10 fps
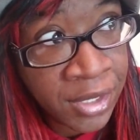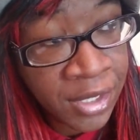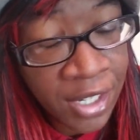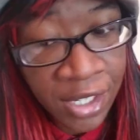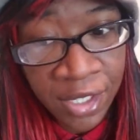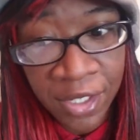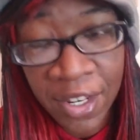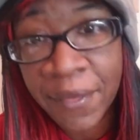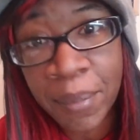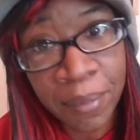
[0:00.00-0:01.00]

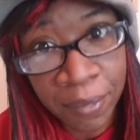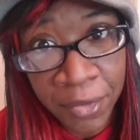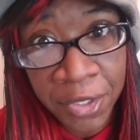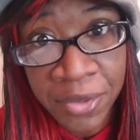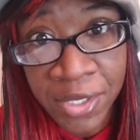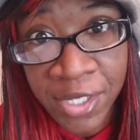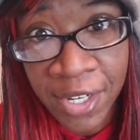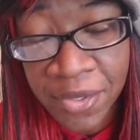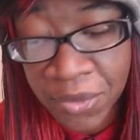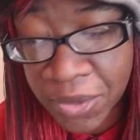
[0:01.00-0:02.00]
11 reduces
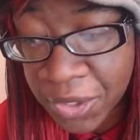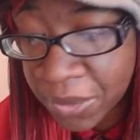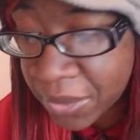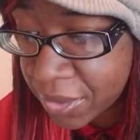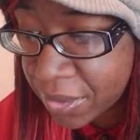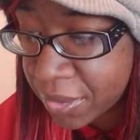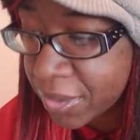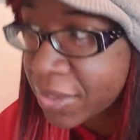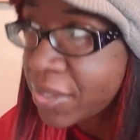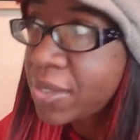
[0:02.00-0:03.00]
down to a 2, of
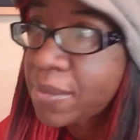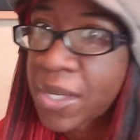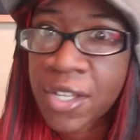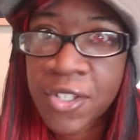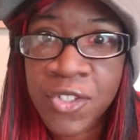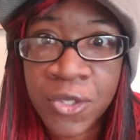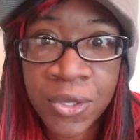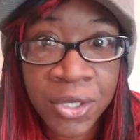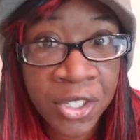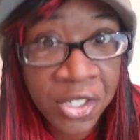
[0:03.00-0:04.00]
course. My
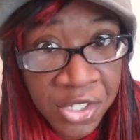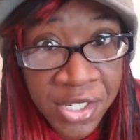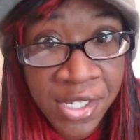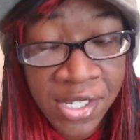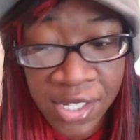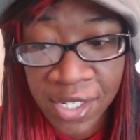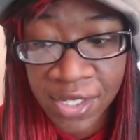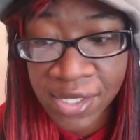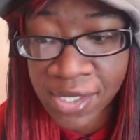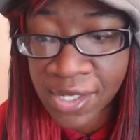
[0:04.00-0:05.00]
soul urge is
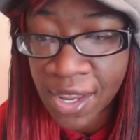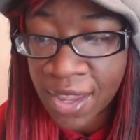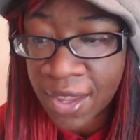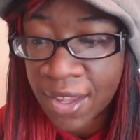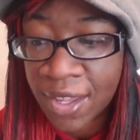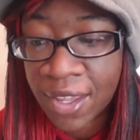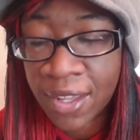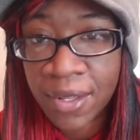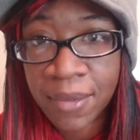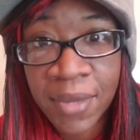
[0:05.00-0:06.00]
6,
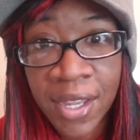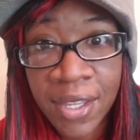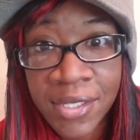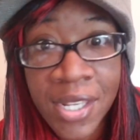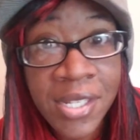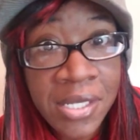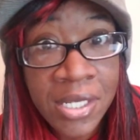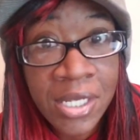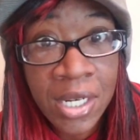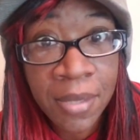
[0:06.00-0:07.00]
and my
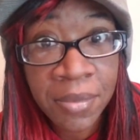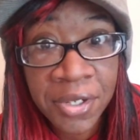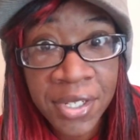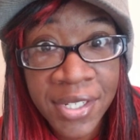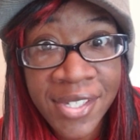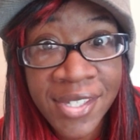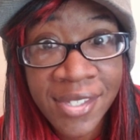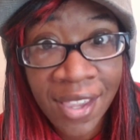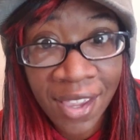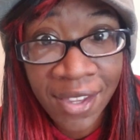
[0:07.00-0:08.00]
destiny number is
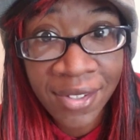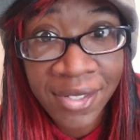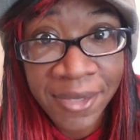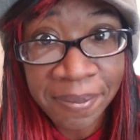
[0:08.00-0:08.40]
8.